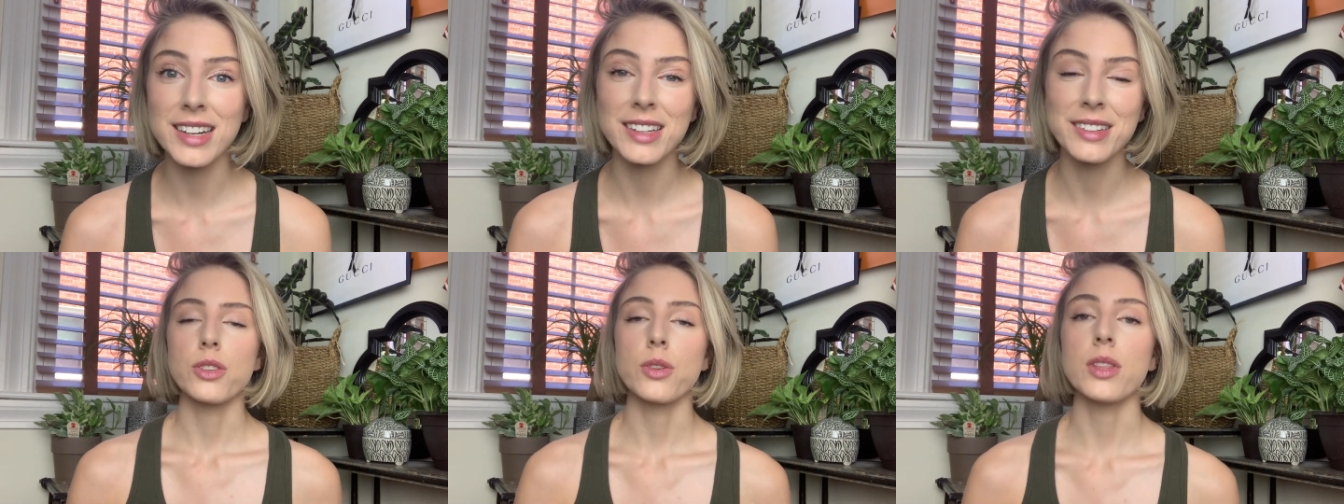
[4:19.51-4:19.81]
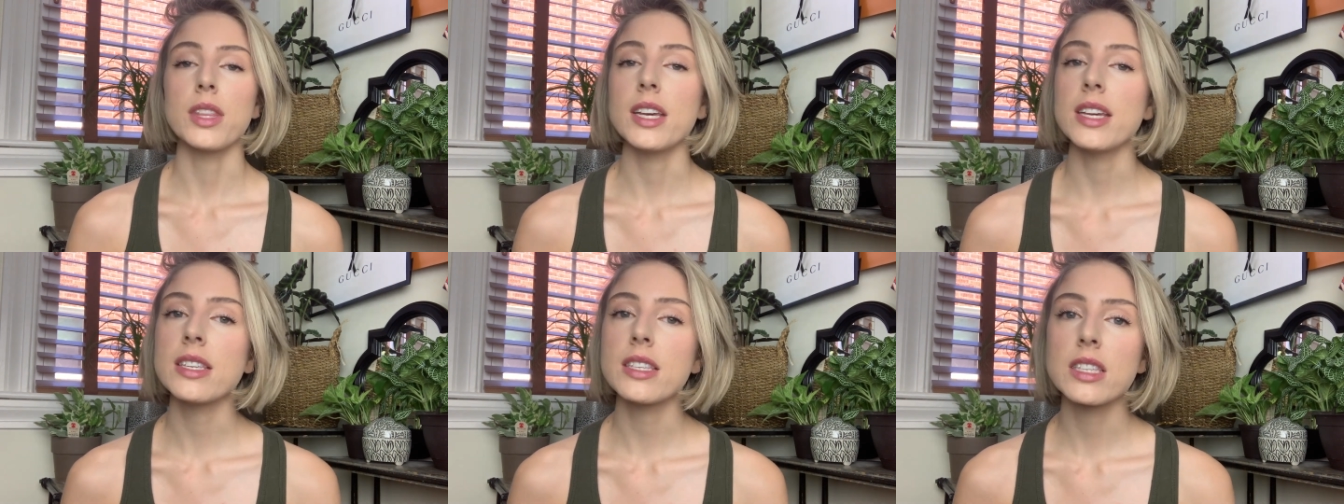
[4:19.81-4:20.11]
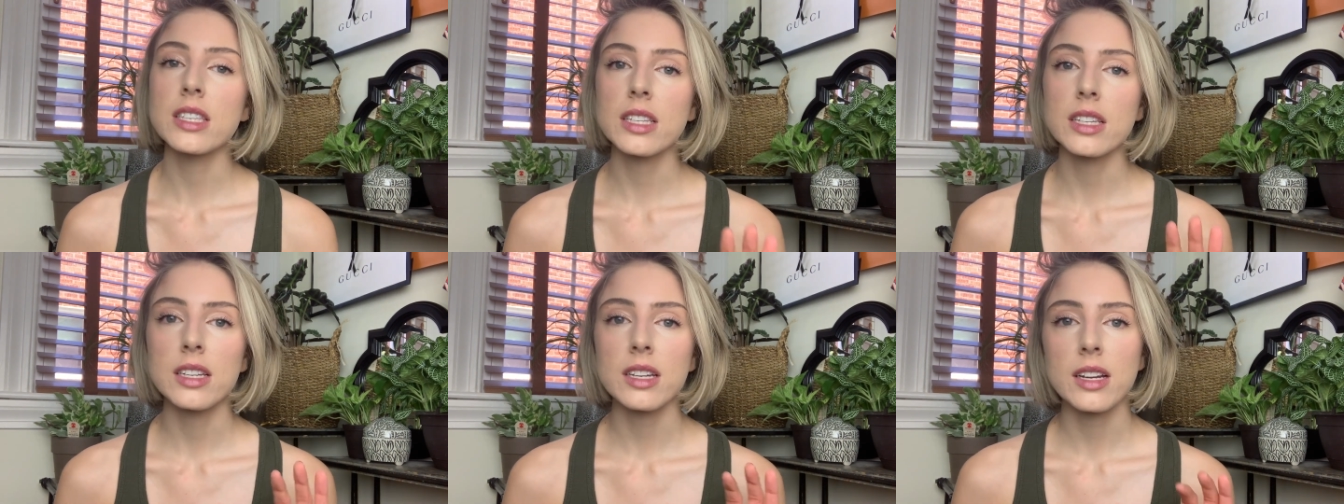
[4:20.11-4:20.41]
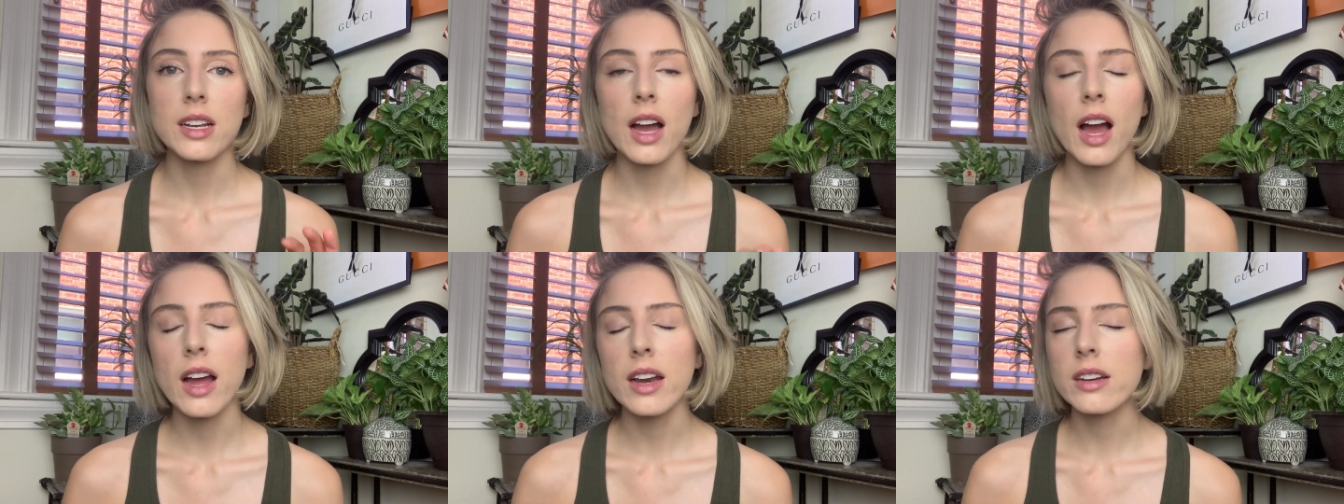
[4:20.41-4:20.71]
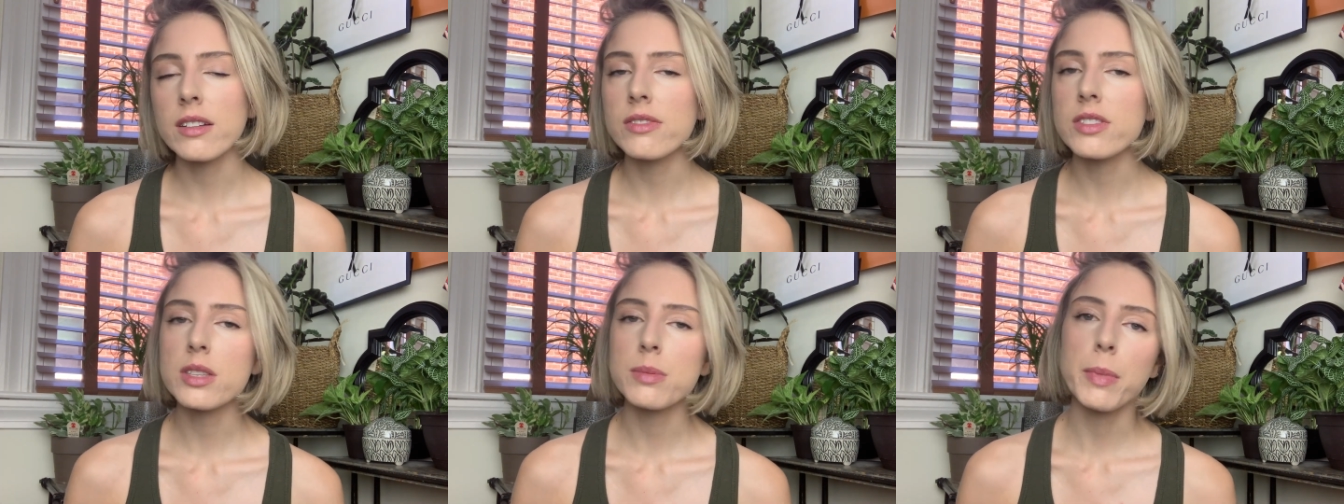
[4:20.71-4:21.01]
So this
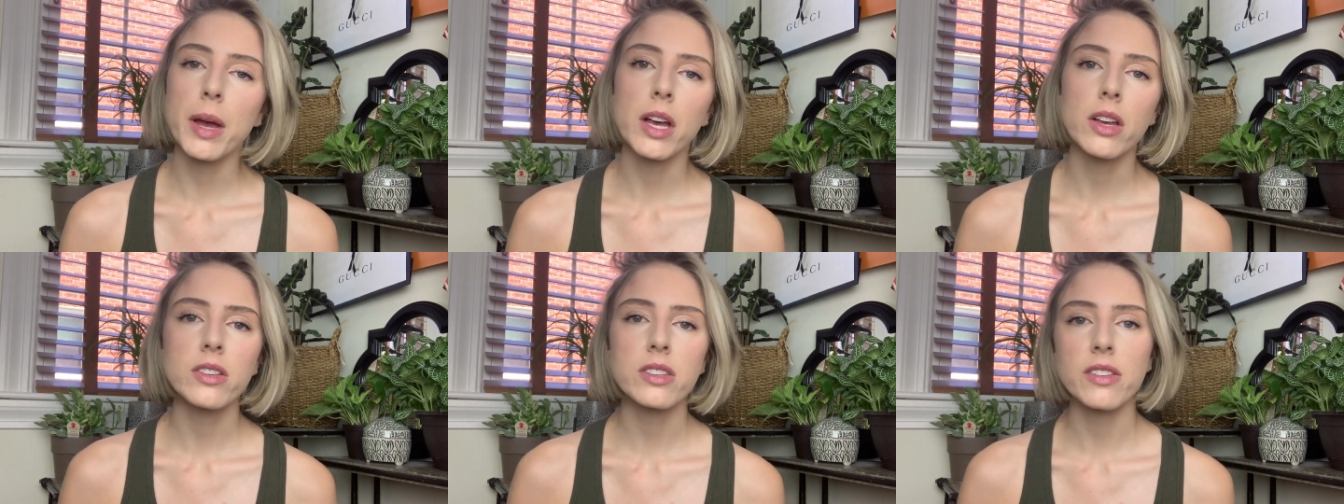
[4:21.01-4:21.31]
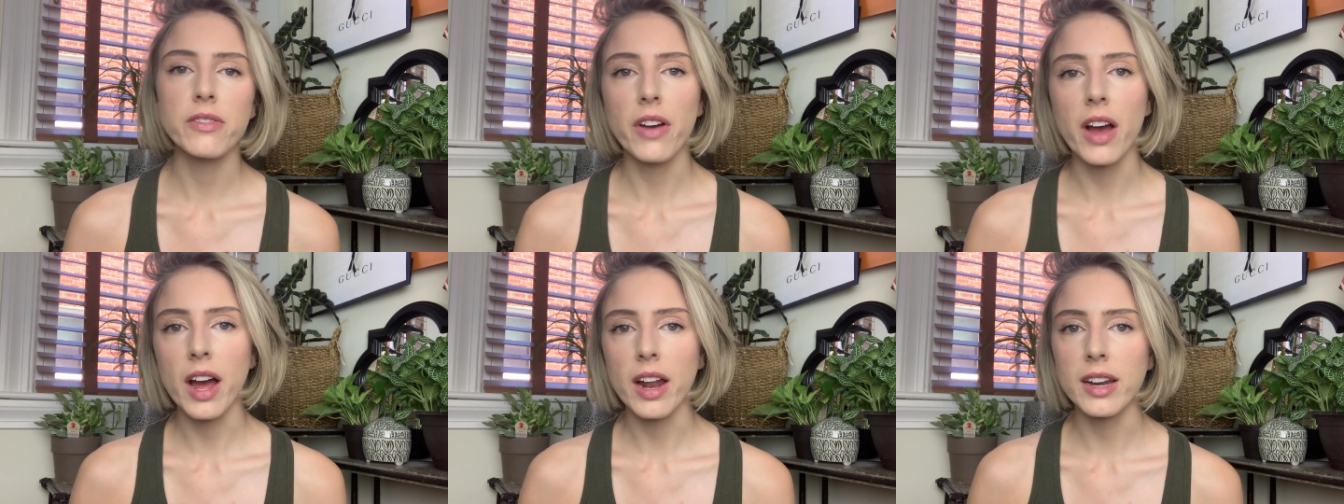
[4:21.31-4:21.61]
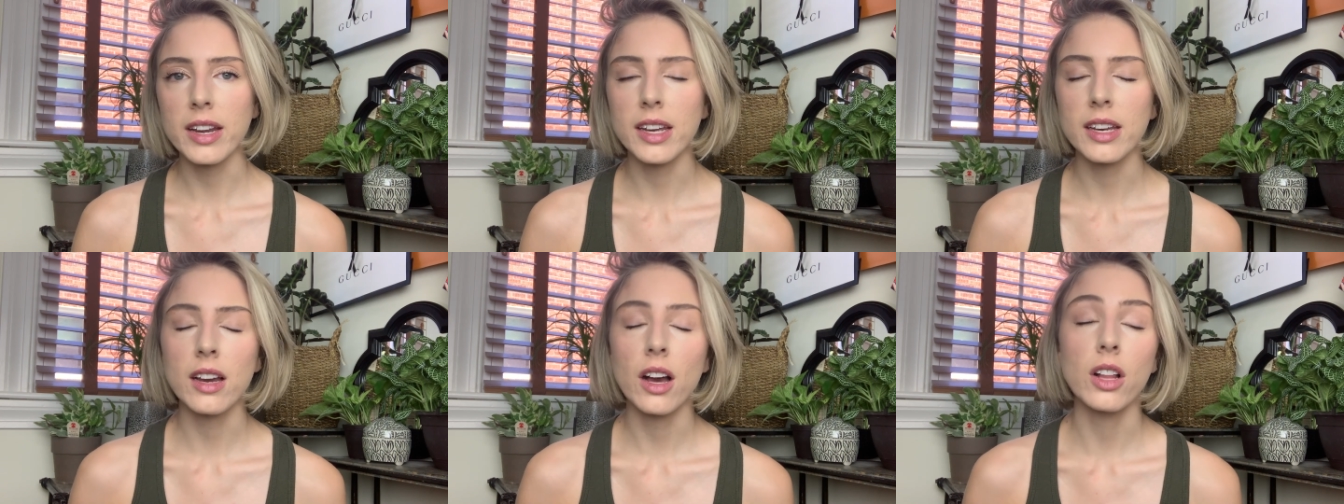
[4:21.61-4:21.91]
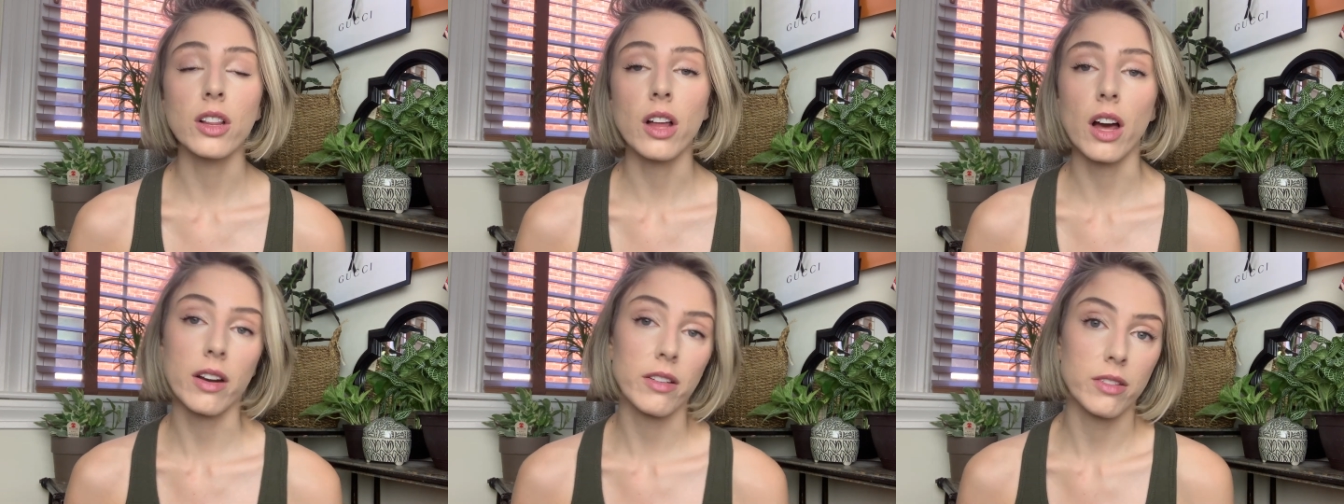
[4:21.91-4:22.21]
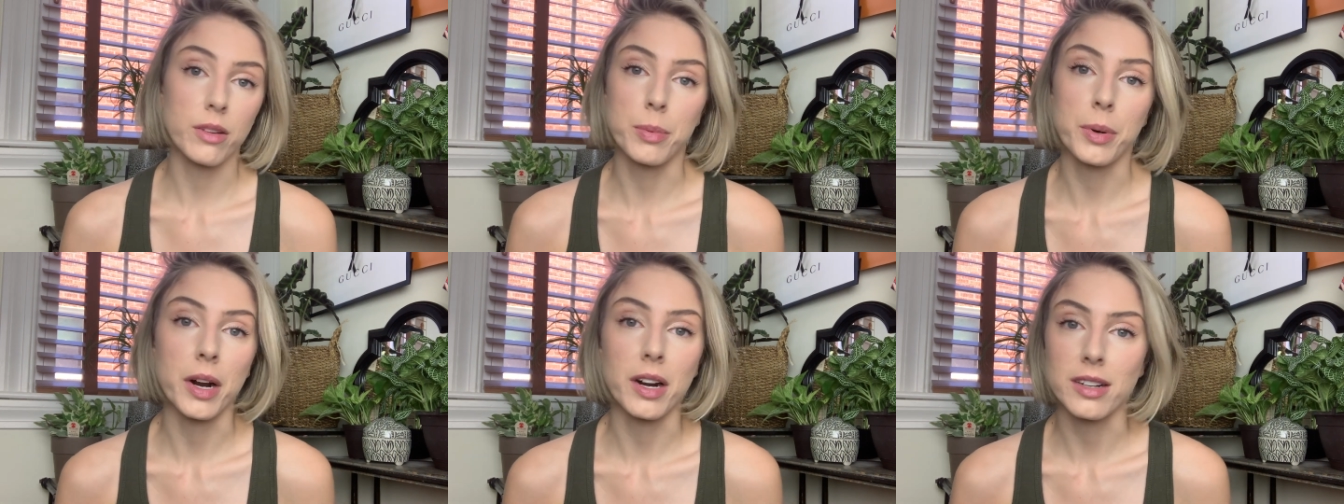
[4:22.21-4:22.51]
kind of smells of honey. A lot of
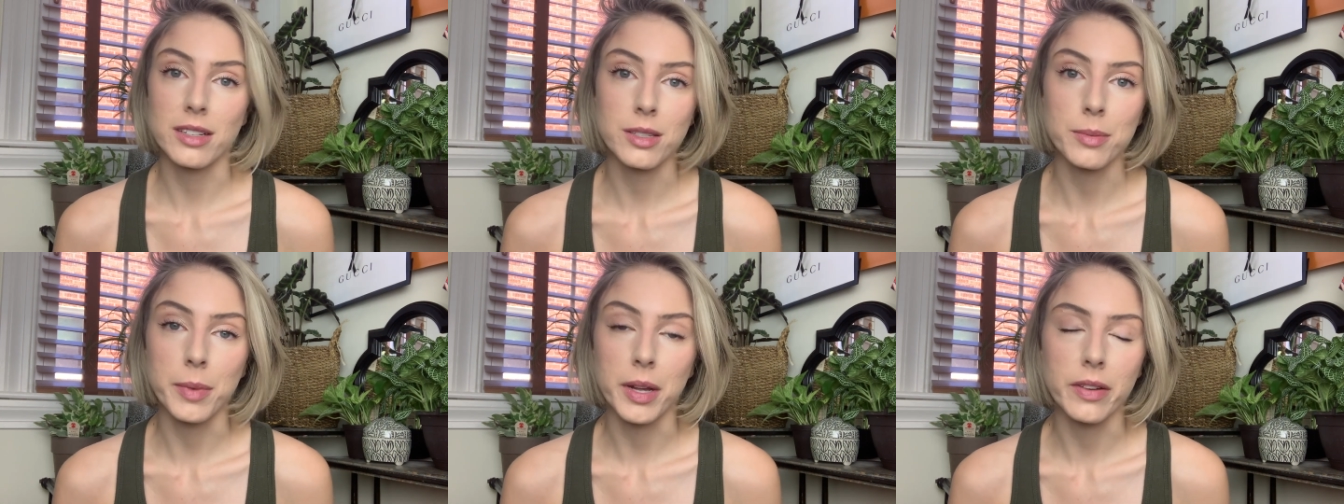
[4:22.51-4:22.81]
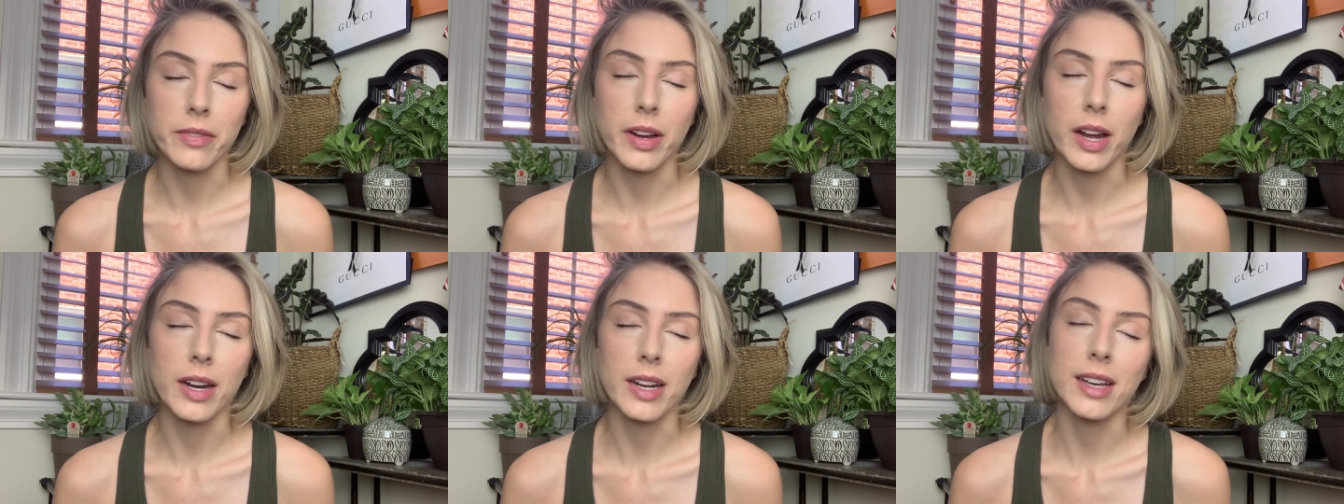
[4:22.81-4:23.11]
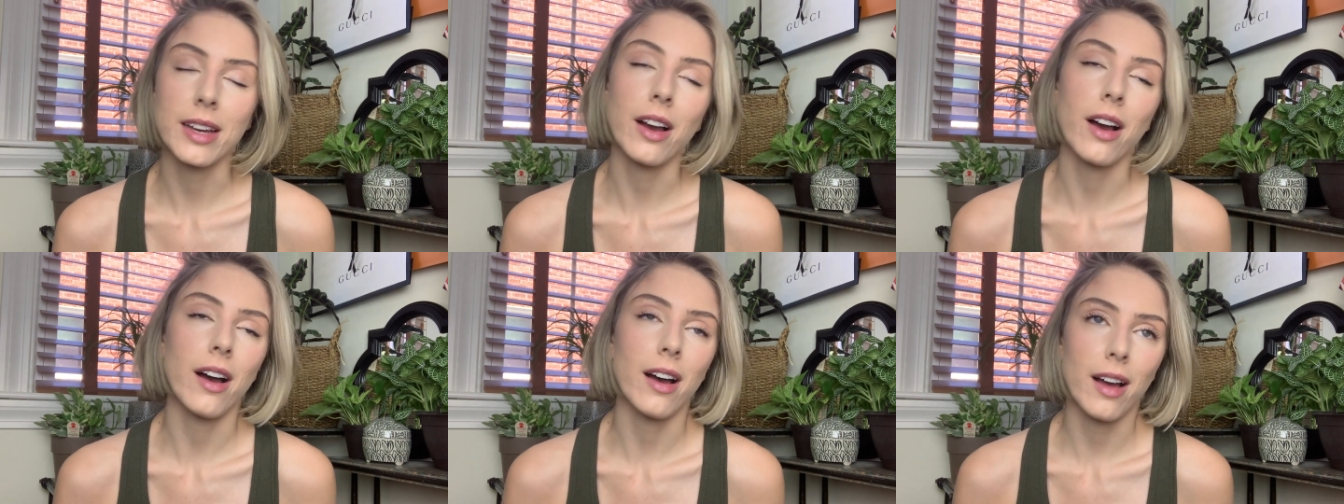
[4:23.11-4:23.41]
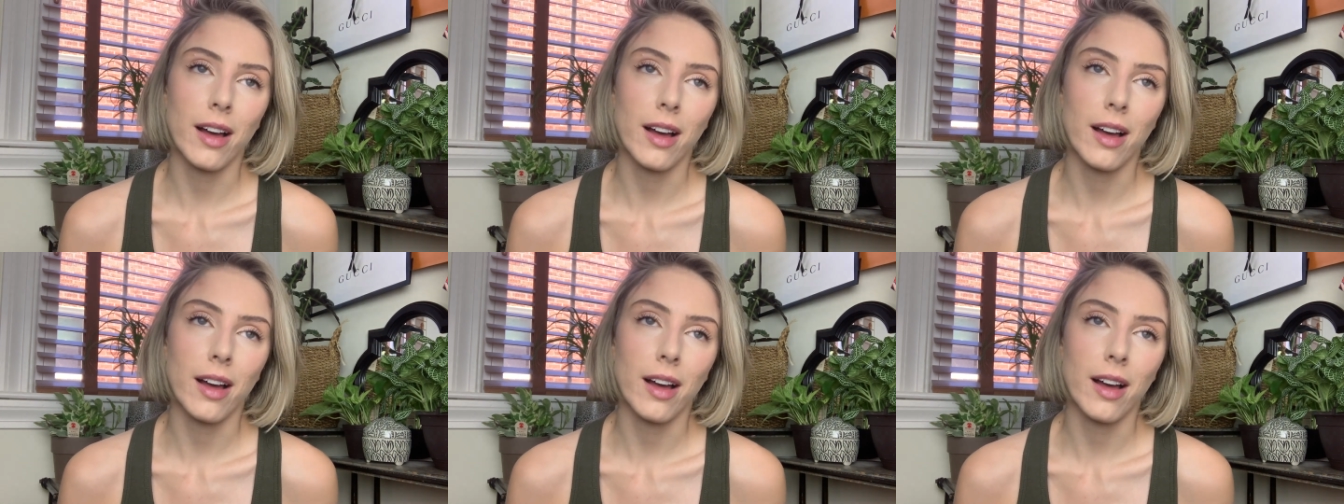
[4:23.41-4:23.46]
their products smell of honey.